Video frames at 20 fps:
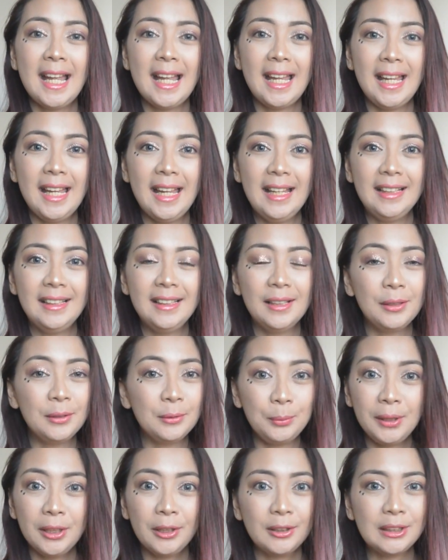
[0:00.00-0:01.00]
and
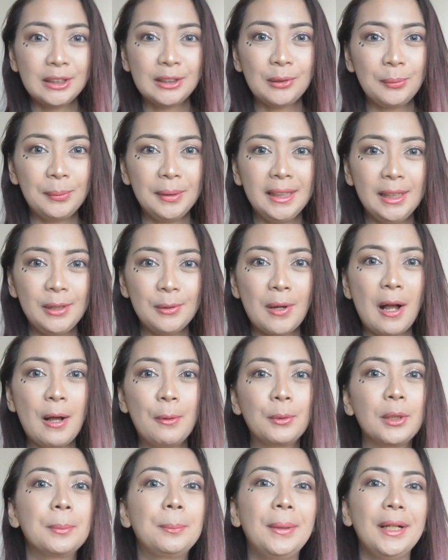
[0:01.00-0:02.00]
we are showing you
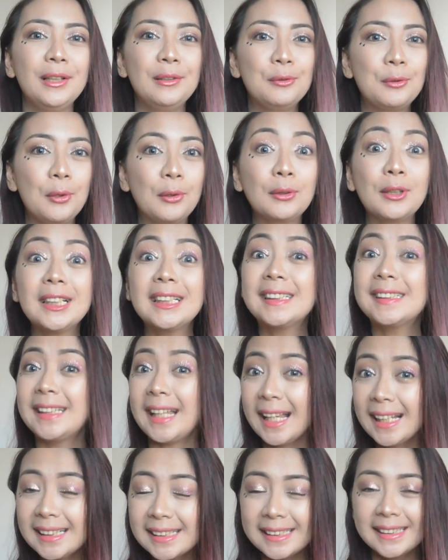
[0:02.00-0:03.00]
our Pandora
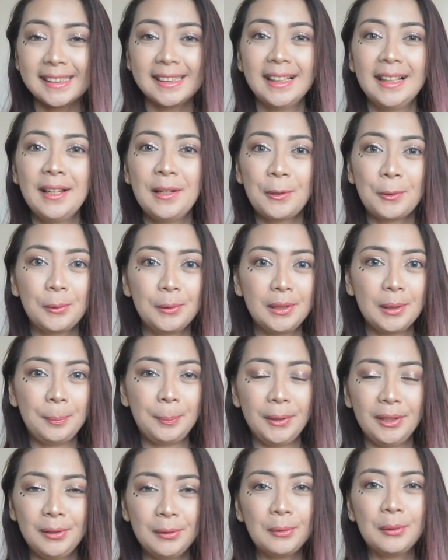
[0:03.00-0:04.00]
sets, or the
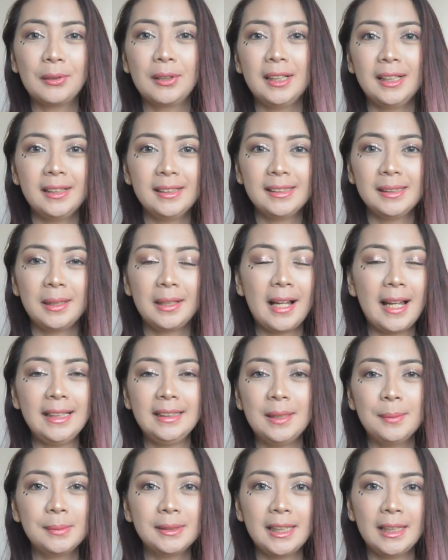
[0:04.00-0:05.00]
Pandora
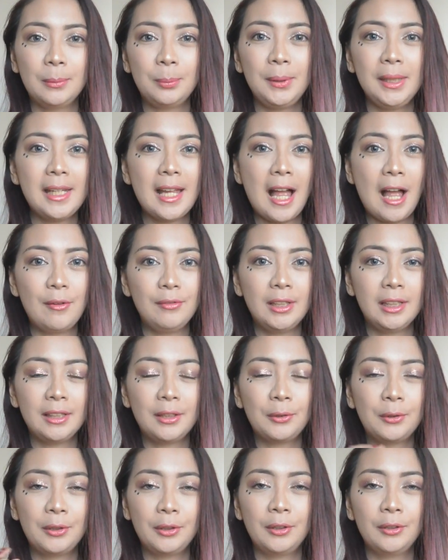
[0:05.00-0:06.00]
items that we have
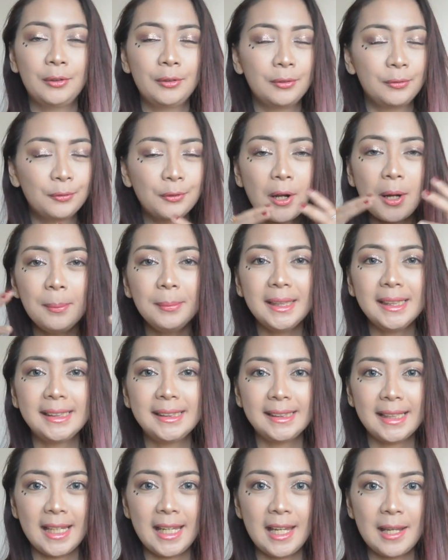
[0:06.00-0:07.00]
that are from the
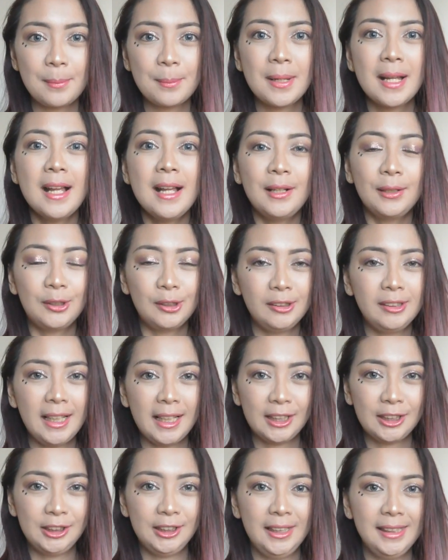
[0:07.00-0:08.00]
same
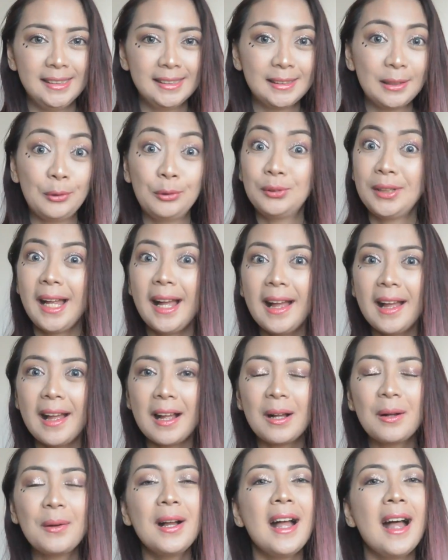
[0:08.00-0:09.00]
collection. So
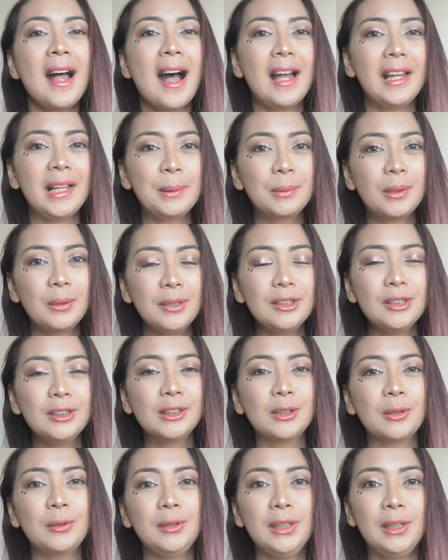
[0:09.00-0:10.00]
now, I am going to
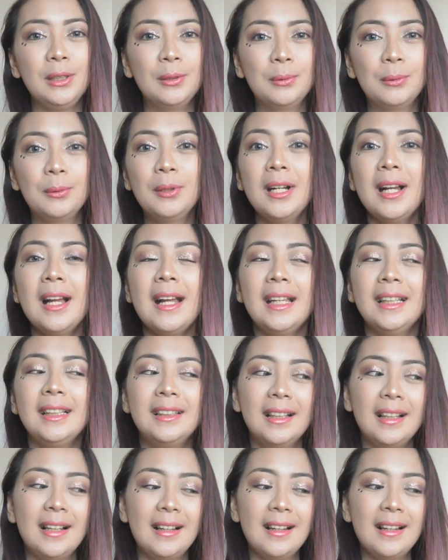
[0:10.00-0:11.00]
show you
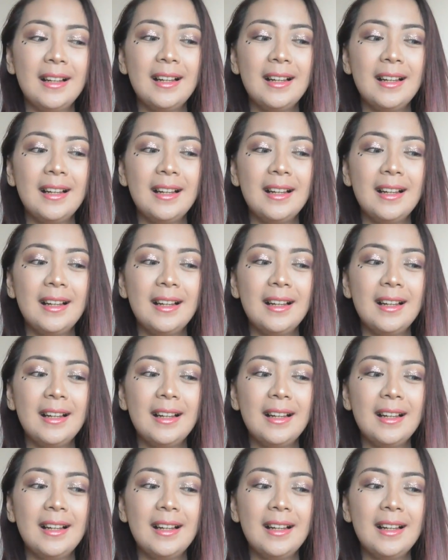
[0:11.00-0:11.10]
the